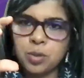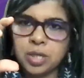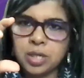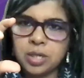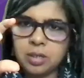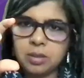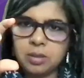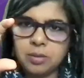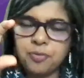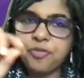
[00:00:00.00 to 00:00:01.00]
the word
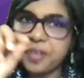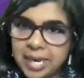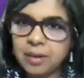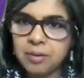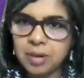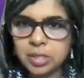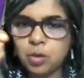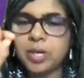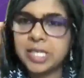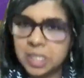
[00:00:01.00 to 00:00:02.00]

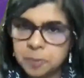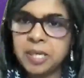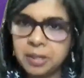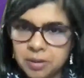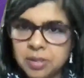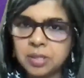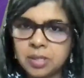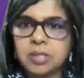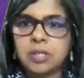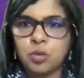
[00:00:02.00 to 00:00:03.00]
fairness or
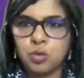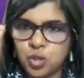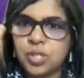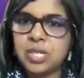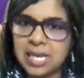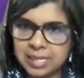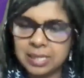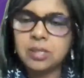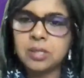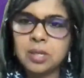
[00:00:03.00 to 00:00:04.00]
experiences, just as
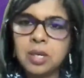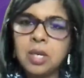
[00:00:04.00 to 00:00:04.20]
is,